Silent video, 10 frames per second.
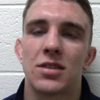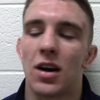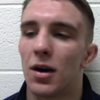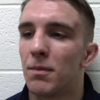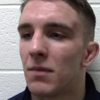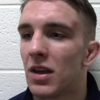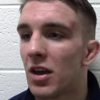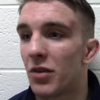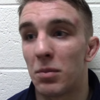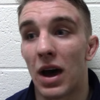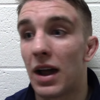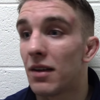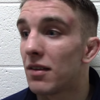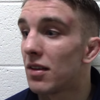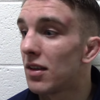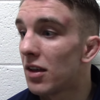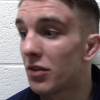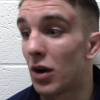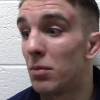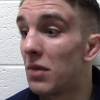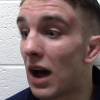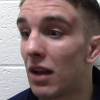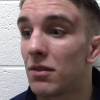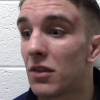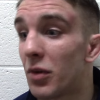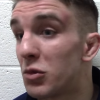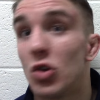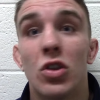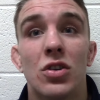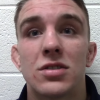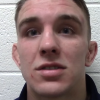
Um, if I'm not, if I'm not, if I'm too loose,